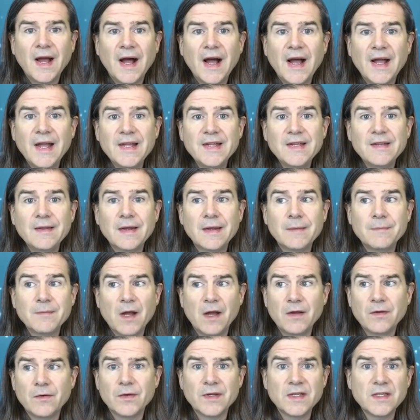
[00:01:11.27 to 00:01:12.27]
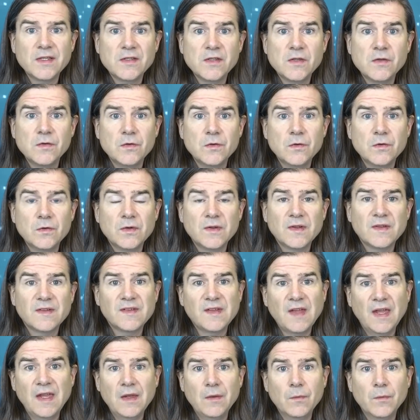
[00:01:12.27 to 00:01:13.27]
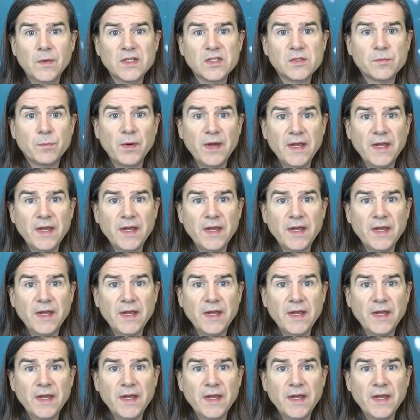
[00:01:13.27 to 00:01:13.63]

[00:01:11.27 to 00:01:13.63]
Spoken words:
I am not going to say which